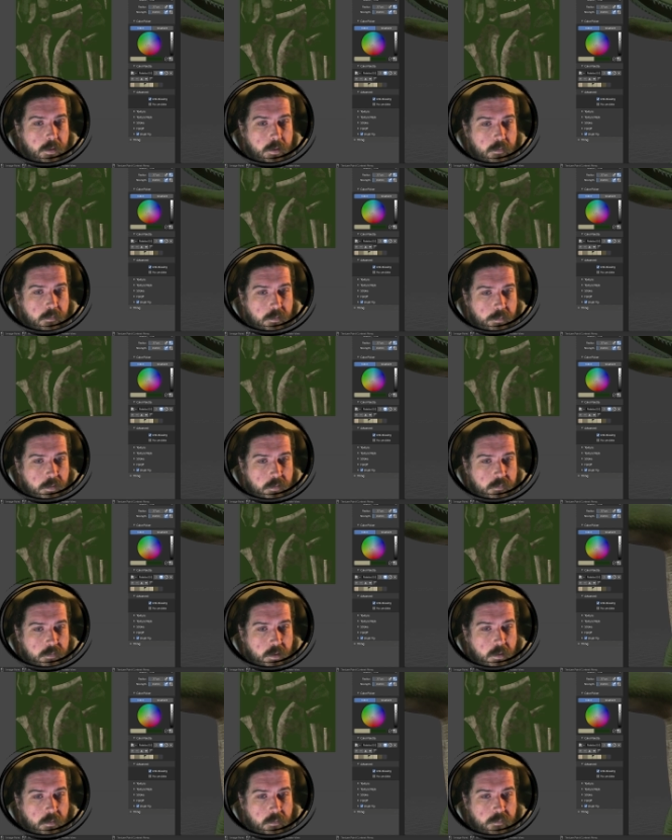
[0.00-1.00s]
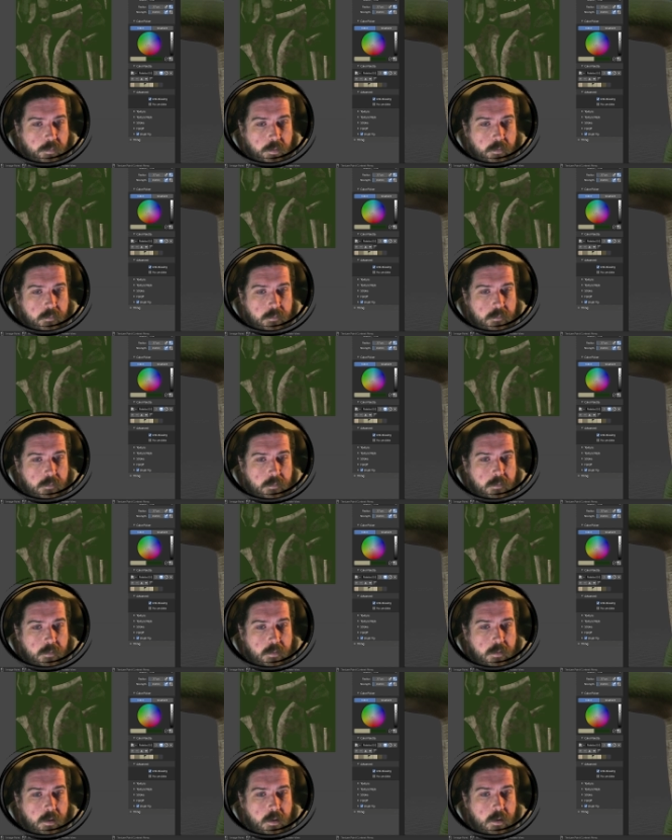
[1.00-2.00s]
Some of these darker spots
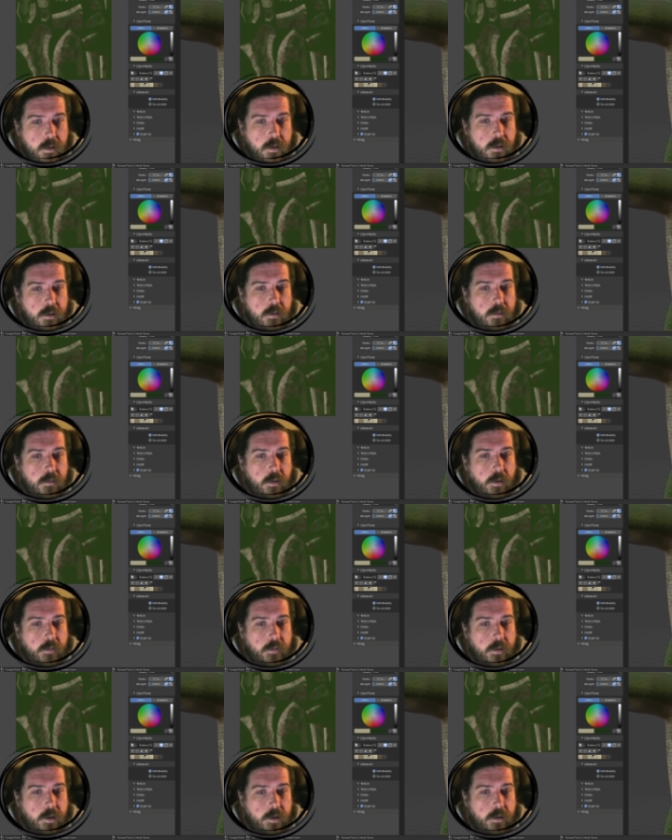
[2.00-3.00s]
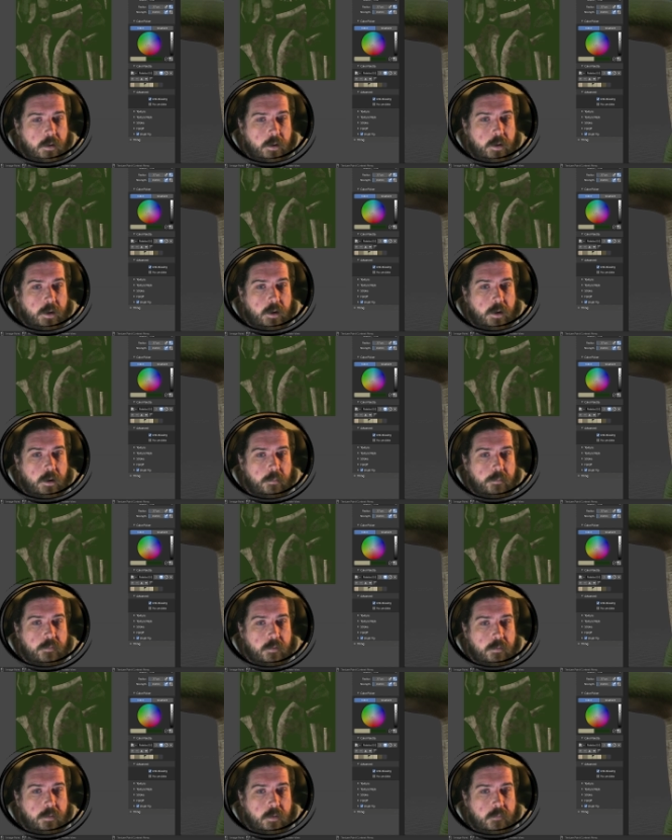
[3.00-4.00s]
look like they need lighting up, so
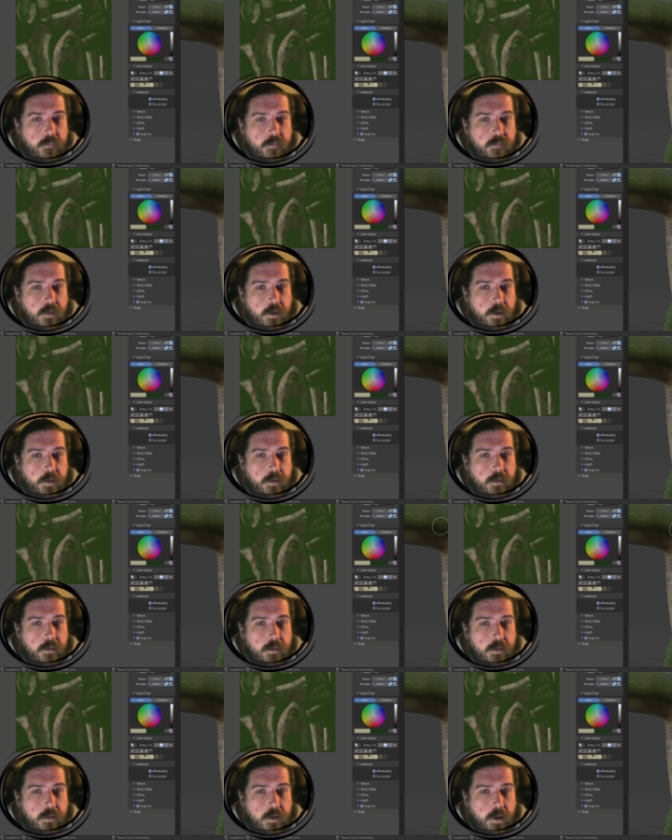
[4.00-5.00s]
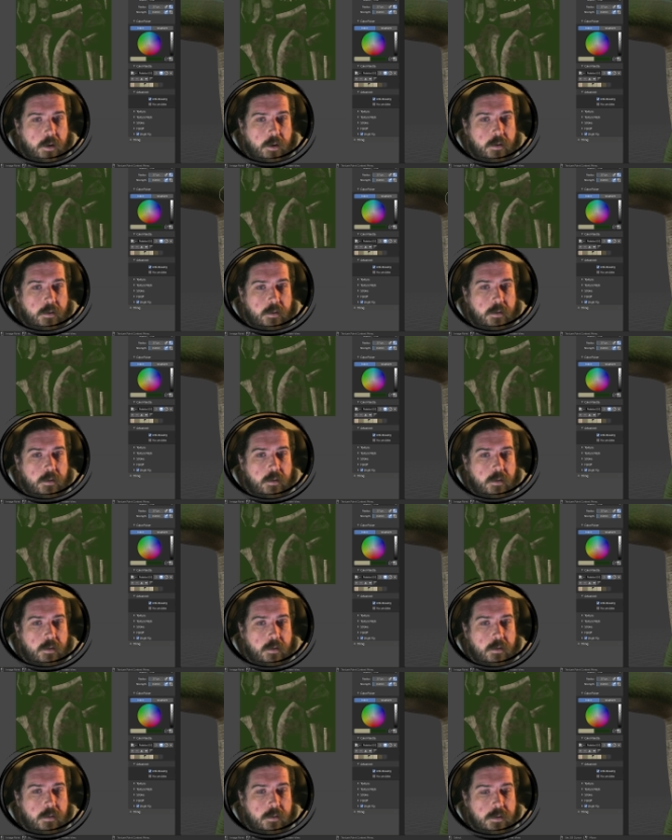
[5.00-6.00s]
I use this lighter colour
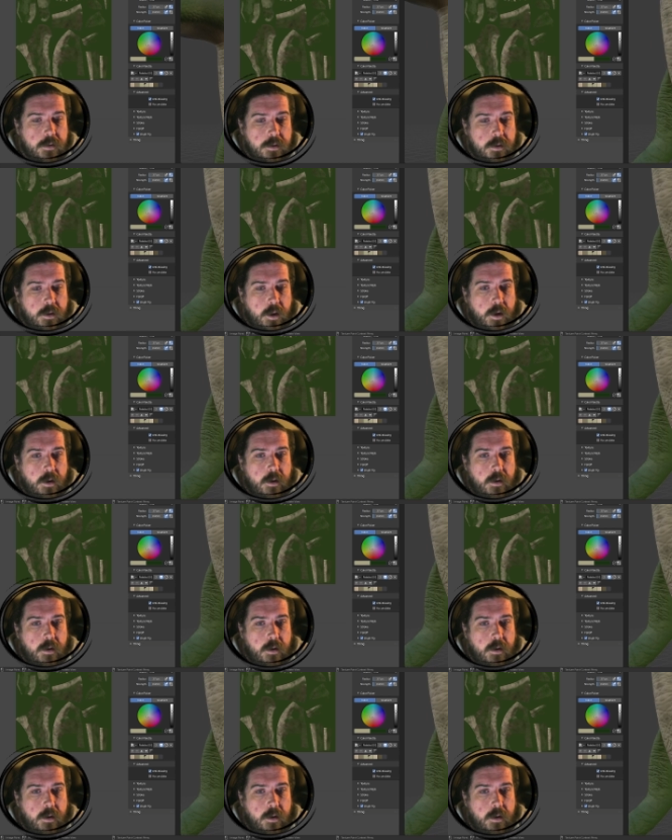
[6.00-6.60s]
to do that.